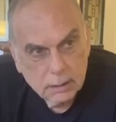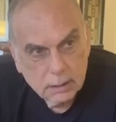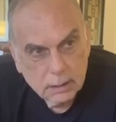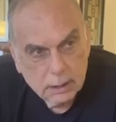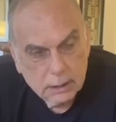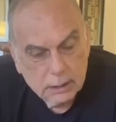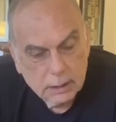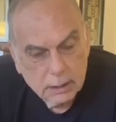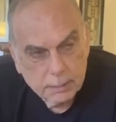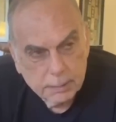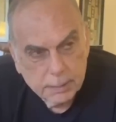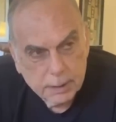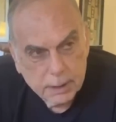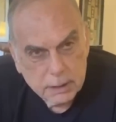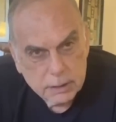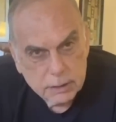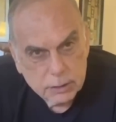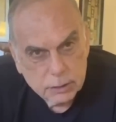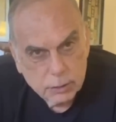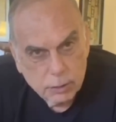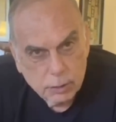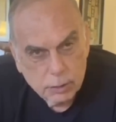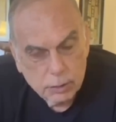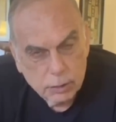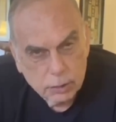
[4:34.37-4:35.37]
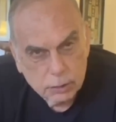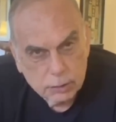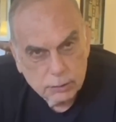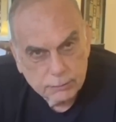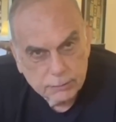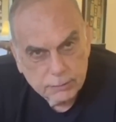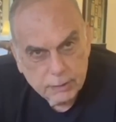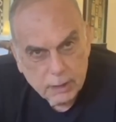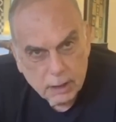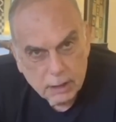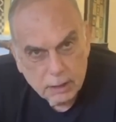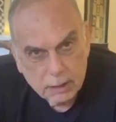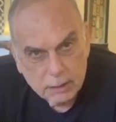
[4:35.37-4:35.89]
and the players show a lot
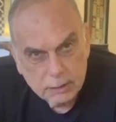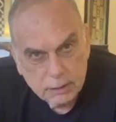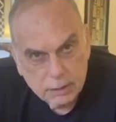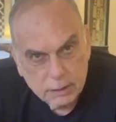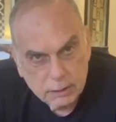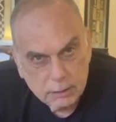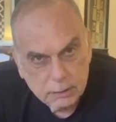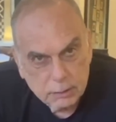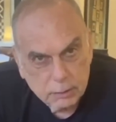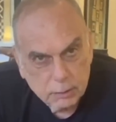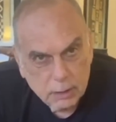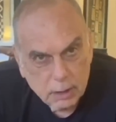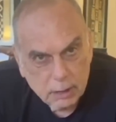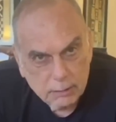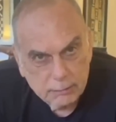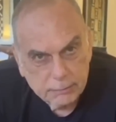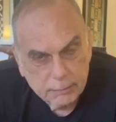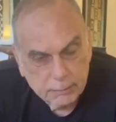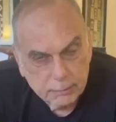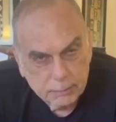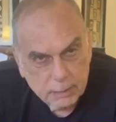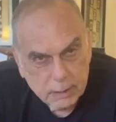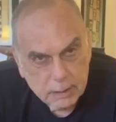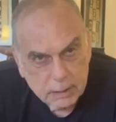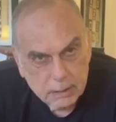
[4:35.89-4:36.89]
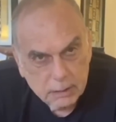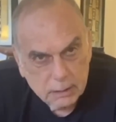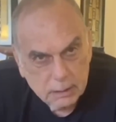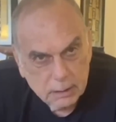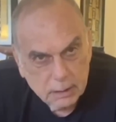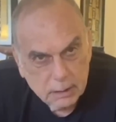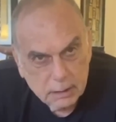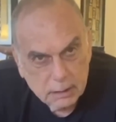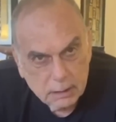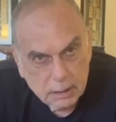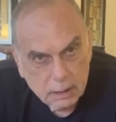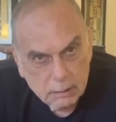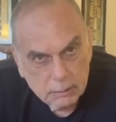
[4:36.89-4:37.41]
of character to come from
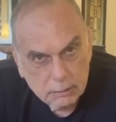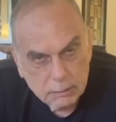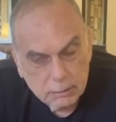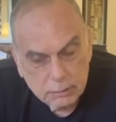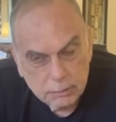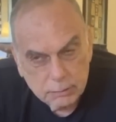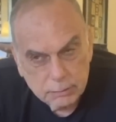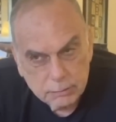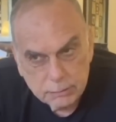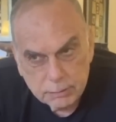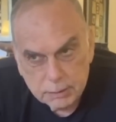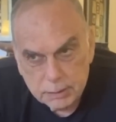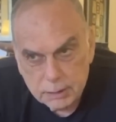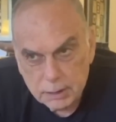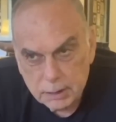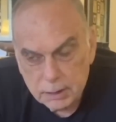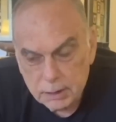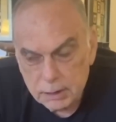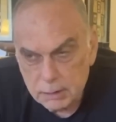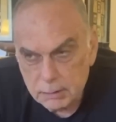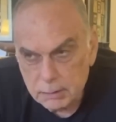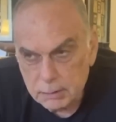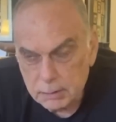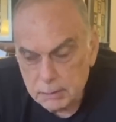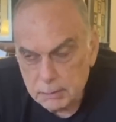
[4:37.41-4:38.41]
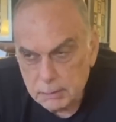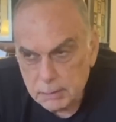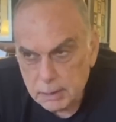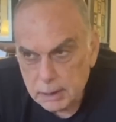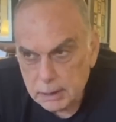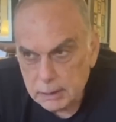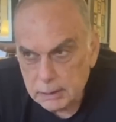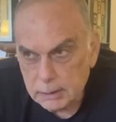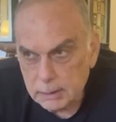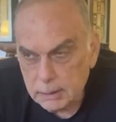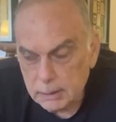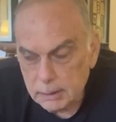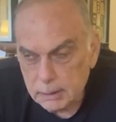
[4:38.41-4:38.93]
1-0 down to
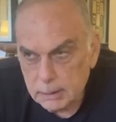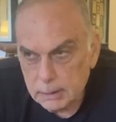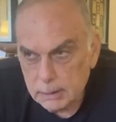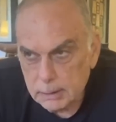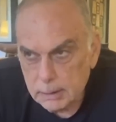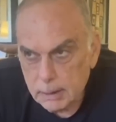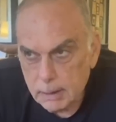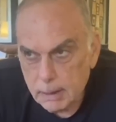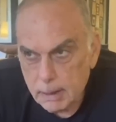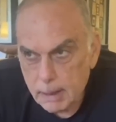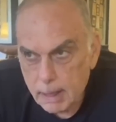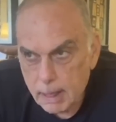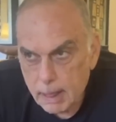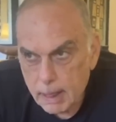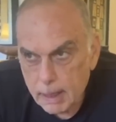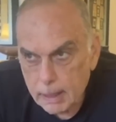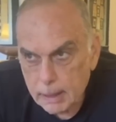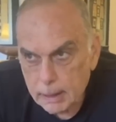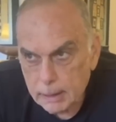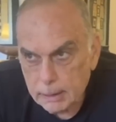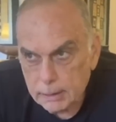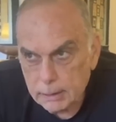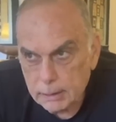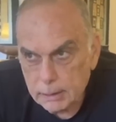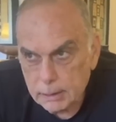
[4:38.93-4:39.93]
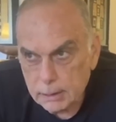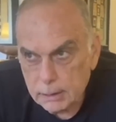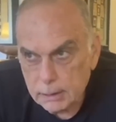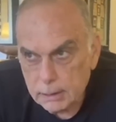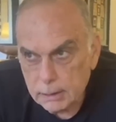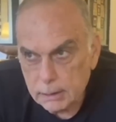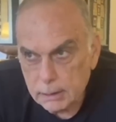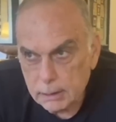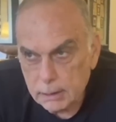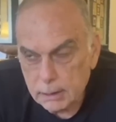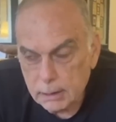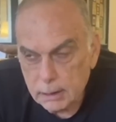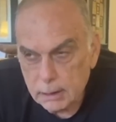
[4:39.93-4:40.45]
3-1. And
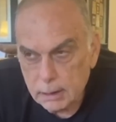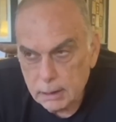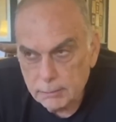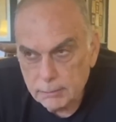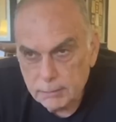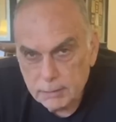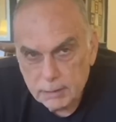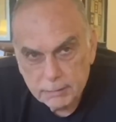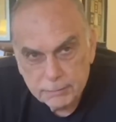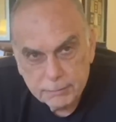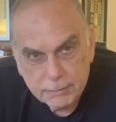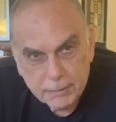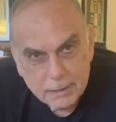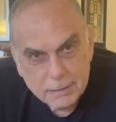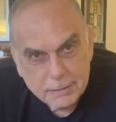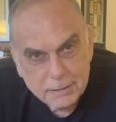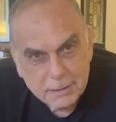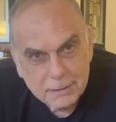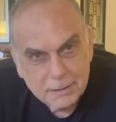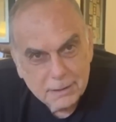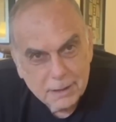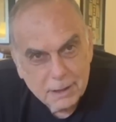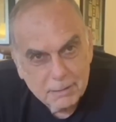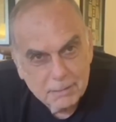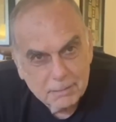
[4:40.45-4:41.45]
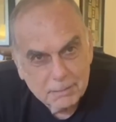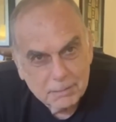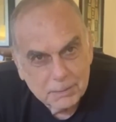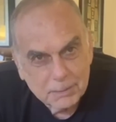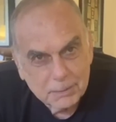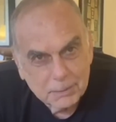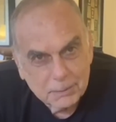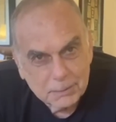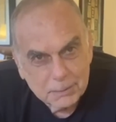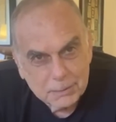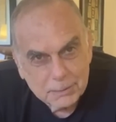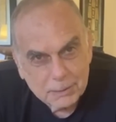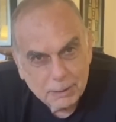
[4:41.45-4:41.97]
even the fans that came
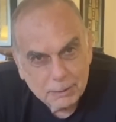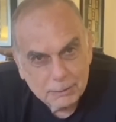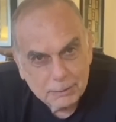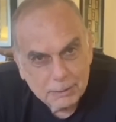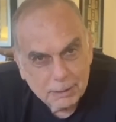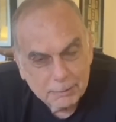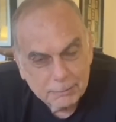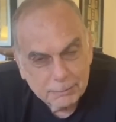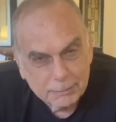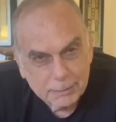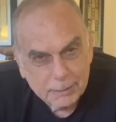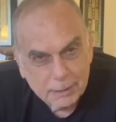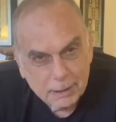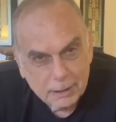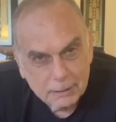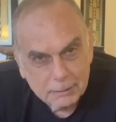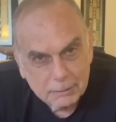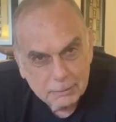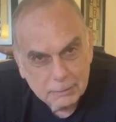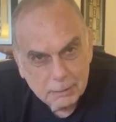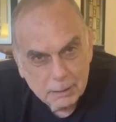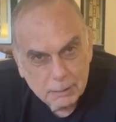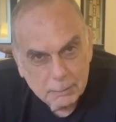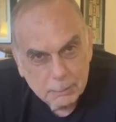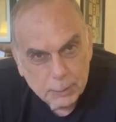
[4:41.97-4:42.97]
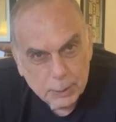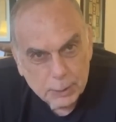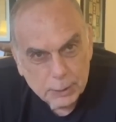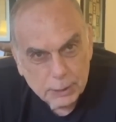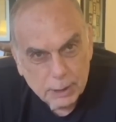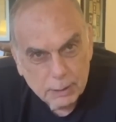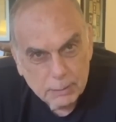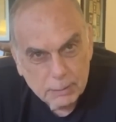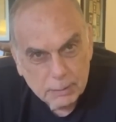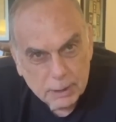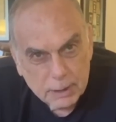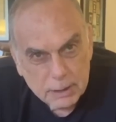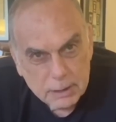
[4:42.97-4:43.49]
to South Africa to a away
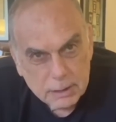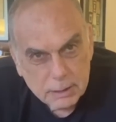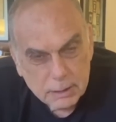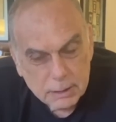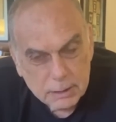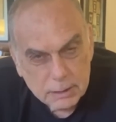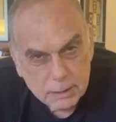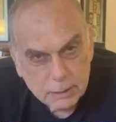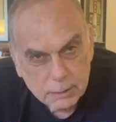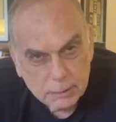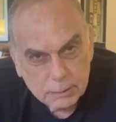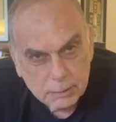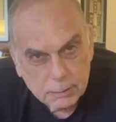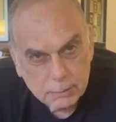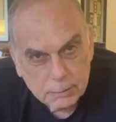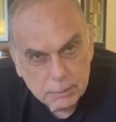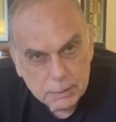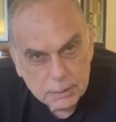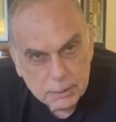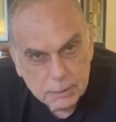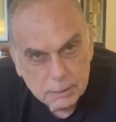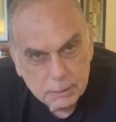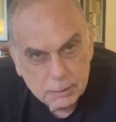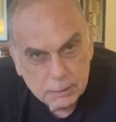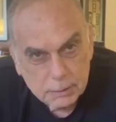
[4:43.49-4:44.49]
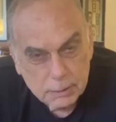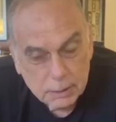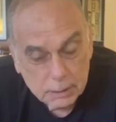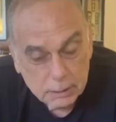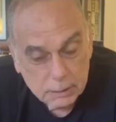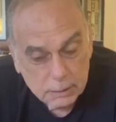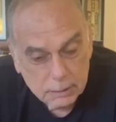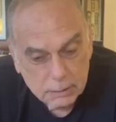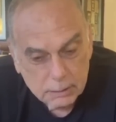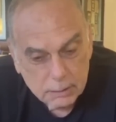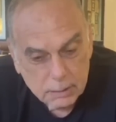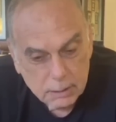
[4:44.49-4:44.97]
game against Lesotho was good. And